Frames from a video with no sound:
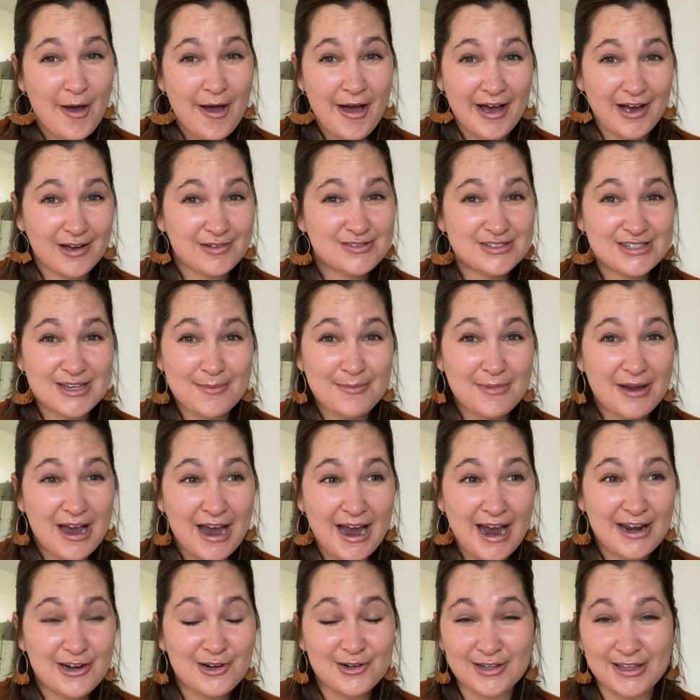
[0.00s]
of some
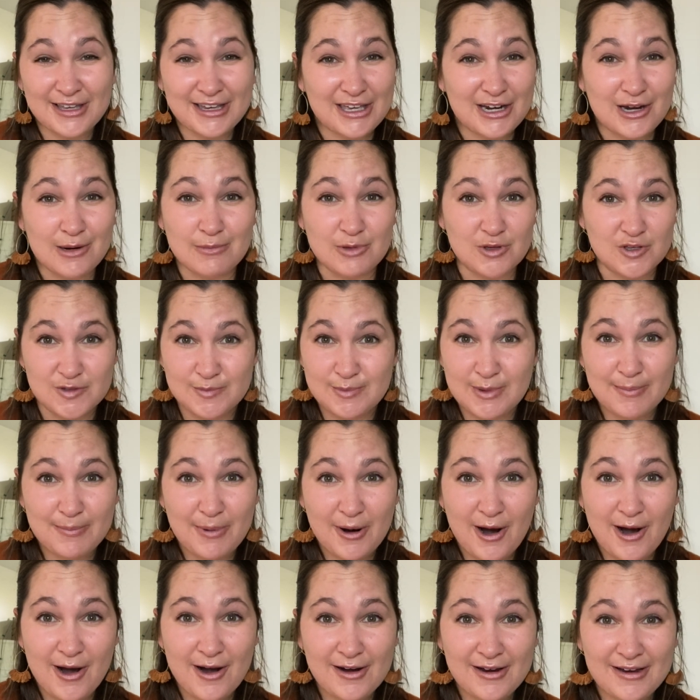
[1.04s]
kind or like an amusement
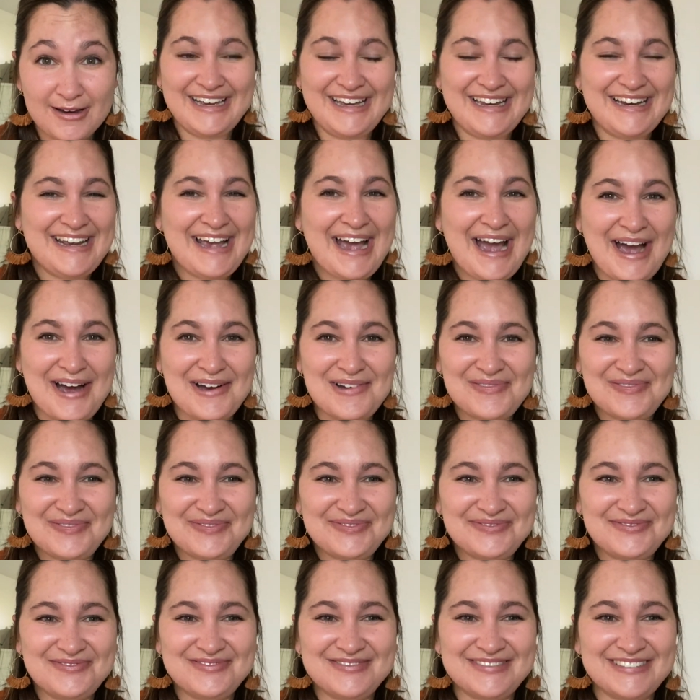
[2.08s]
park. And yeah,
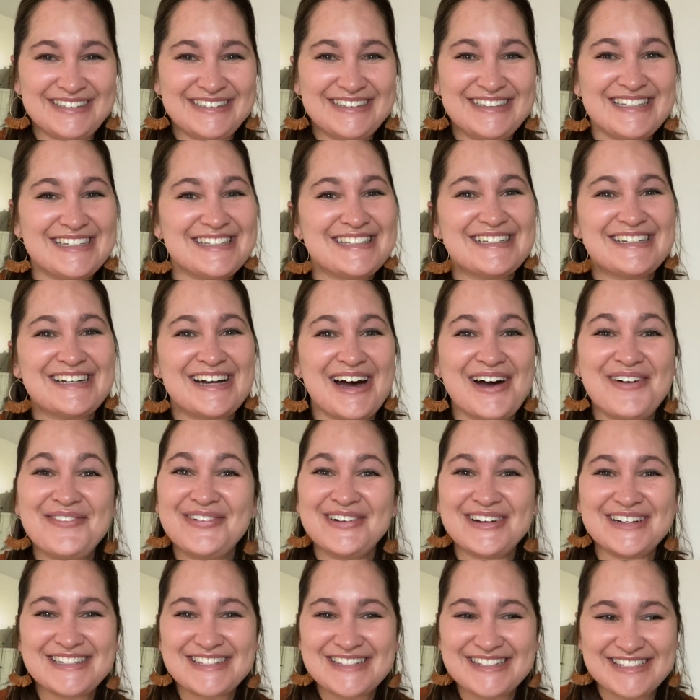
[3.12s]
this cover
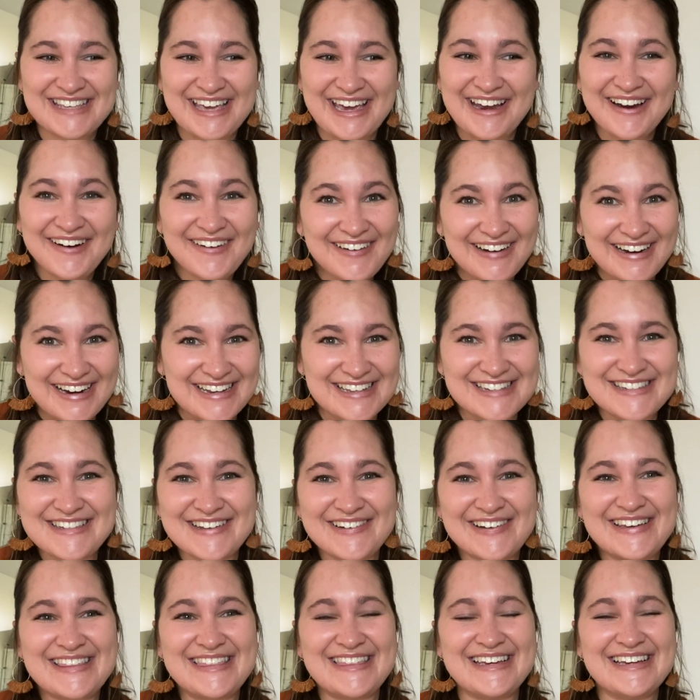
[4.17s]
is scary. So
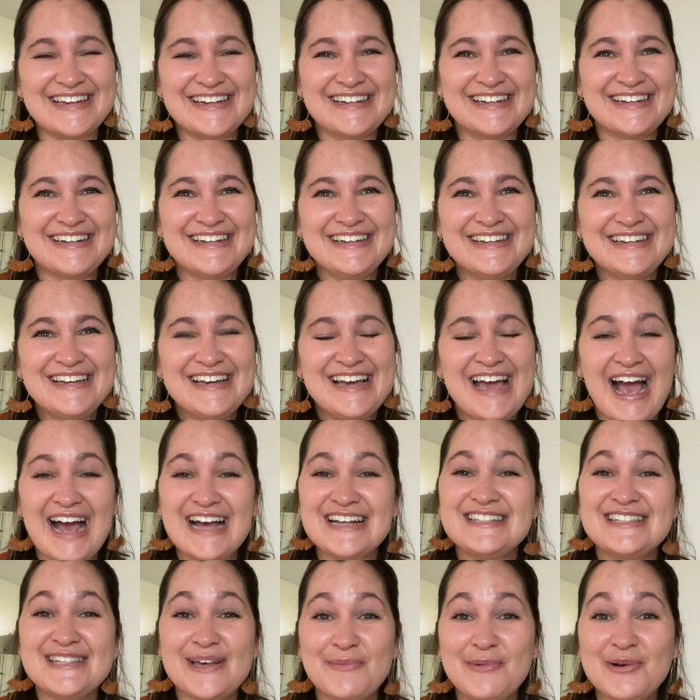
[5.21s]
I think
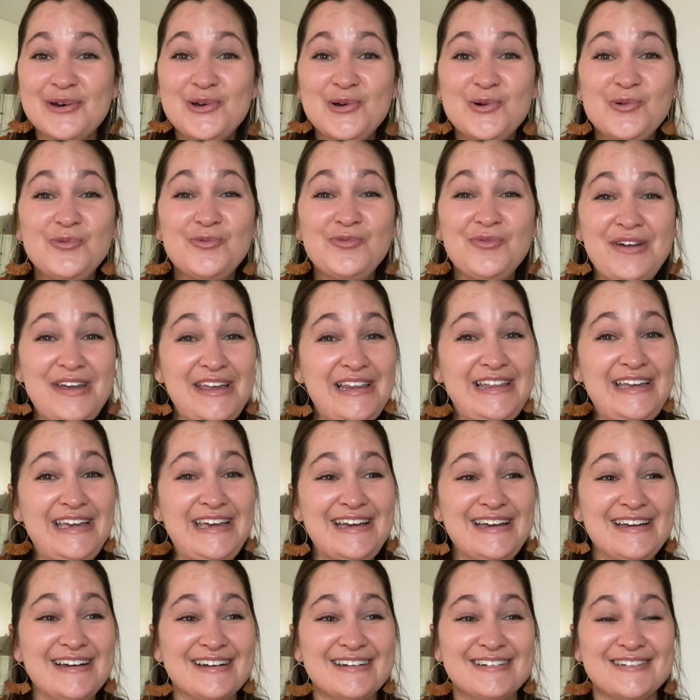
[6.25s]
as someone who
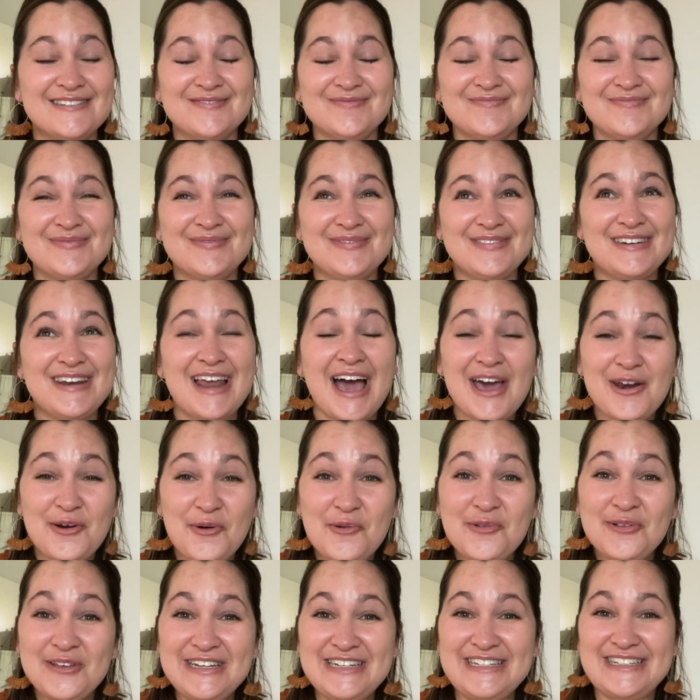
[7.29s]
really not
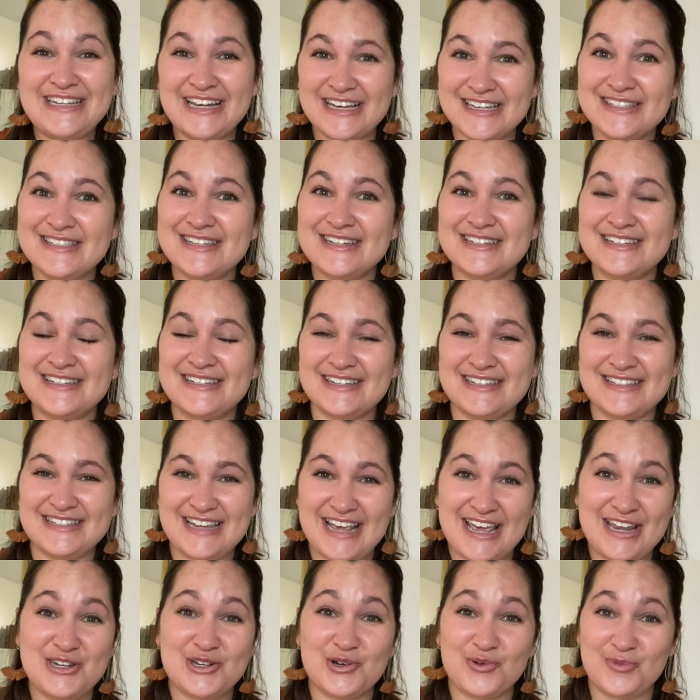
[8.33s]
only doesn't
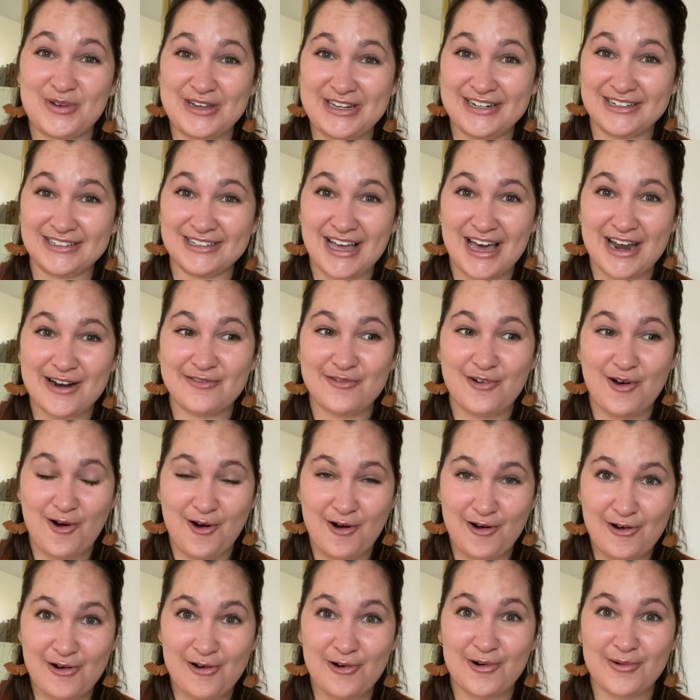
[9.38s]
tend to read a lot of
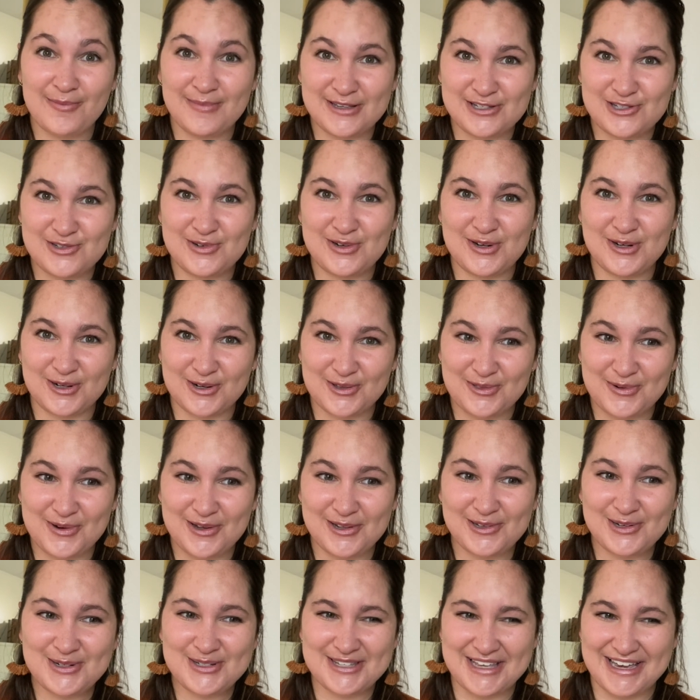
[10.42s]
horror or mystery or
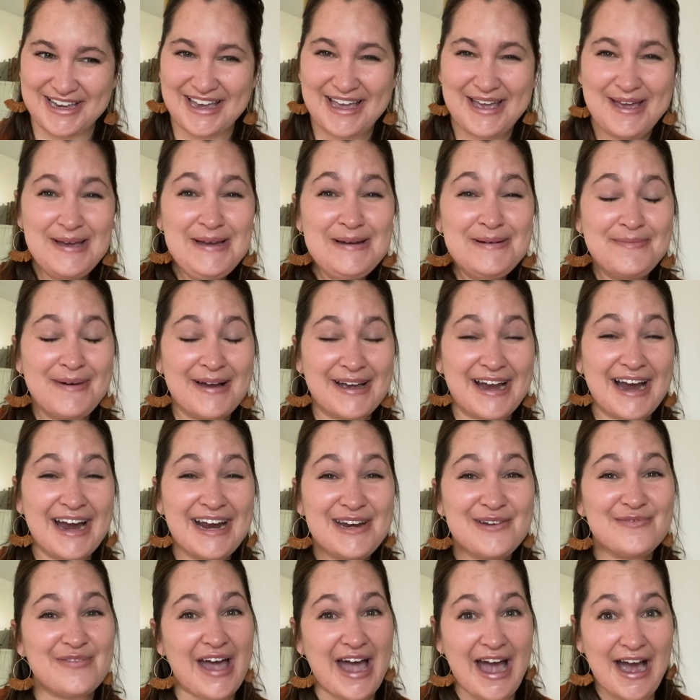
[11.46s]
thrillers, like I
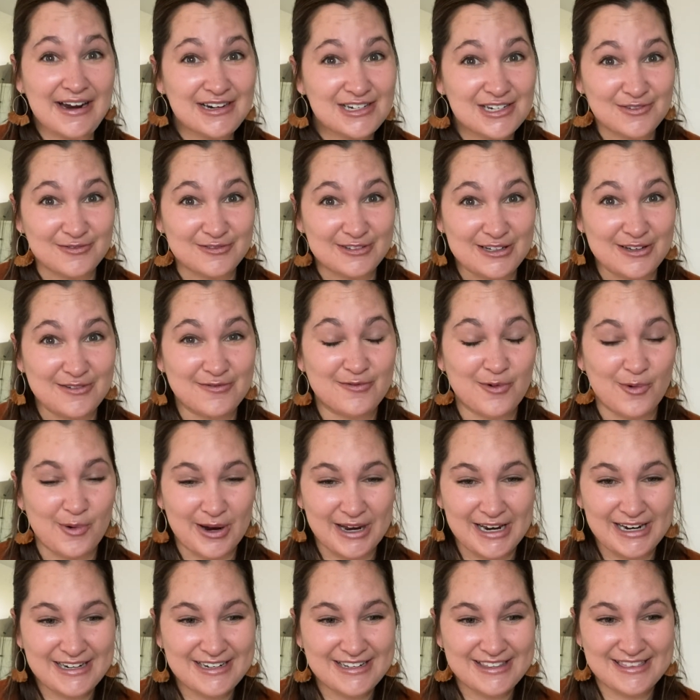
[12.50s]
kind of actively
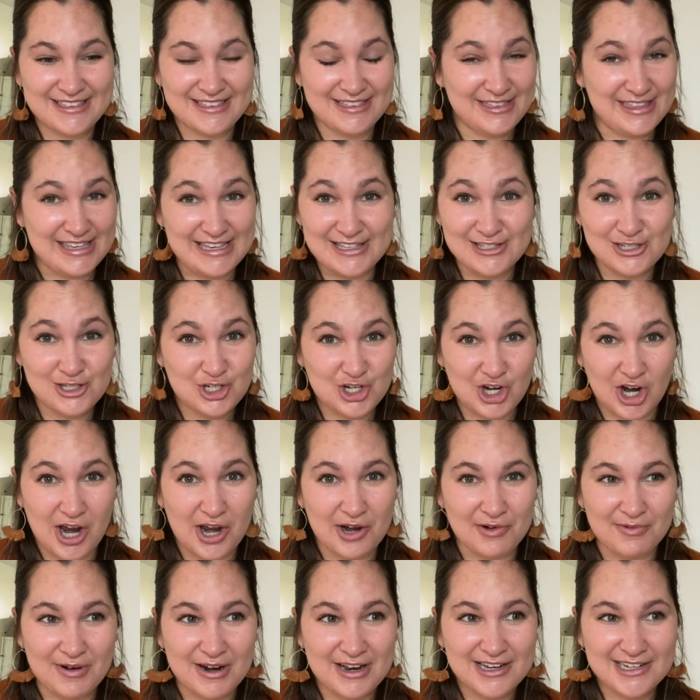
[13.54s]
avoid these
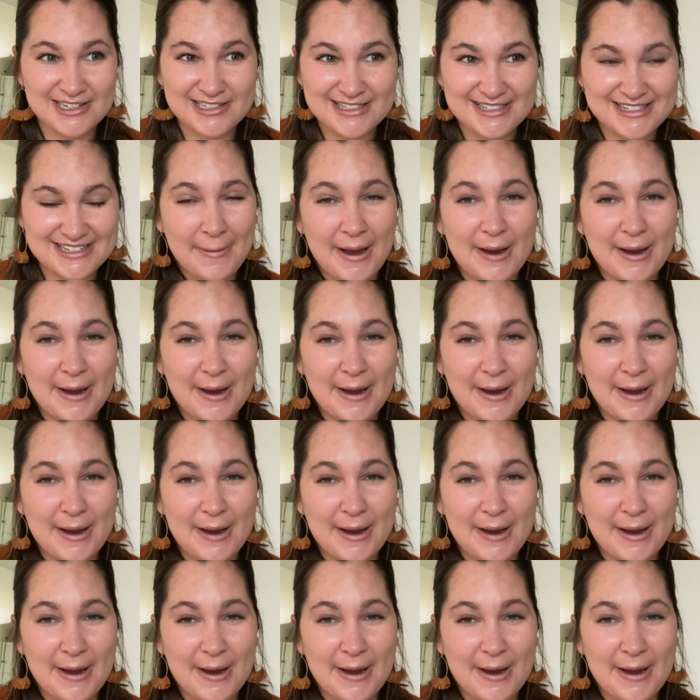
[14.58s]
genres.